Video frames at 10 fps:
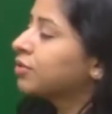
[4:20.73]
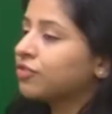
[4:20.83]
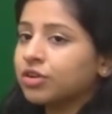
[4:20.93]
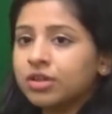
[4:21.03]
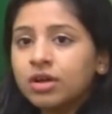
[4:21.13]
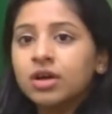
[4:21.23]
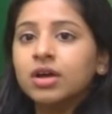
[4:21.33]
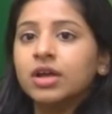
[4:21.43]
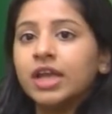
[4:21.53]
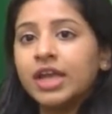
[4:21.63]
for the
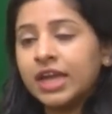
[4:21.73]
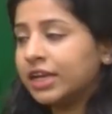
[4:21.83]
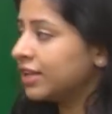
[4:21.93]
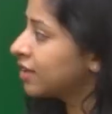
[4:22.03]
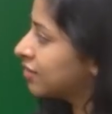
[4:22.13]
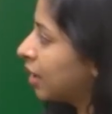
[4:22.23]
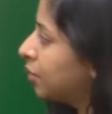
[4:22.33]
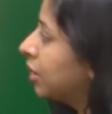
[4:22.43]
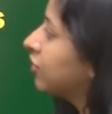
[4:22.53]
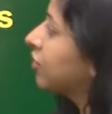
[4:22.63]
AAT
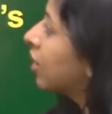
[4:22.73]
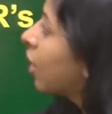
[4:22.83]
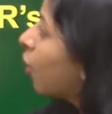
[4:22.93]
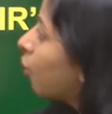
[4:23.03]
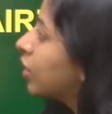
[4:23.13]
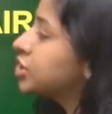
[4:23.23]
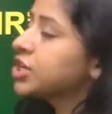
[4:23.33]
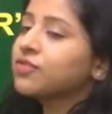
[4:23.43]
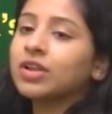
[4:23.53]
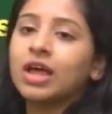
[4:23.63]
examination. Once
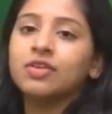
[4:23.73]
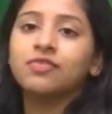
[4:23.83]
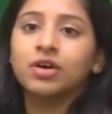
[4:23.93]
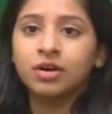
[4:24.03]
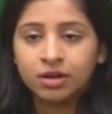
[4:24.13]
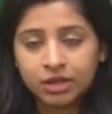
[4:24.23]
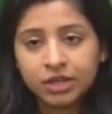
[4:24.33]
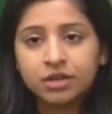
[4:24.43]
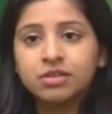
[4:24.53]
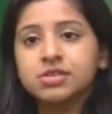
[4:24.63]
you have
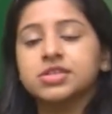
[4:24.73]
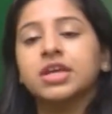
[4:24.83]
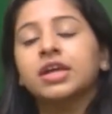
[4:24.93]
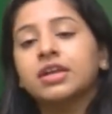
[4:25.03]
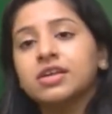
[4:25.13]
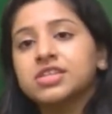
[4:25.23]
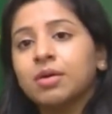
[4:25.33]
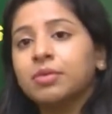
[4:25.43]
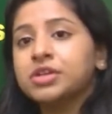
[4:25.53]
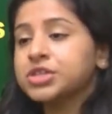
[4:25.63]
cleared this AAT
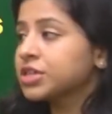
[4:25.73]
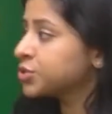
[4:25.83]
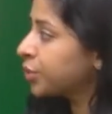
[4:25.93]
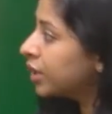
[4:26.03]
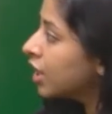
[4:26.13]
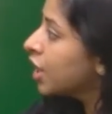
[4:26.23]
examination as well,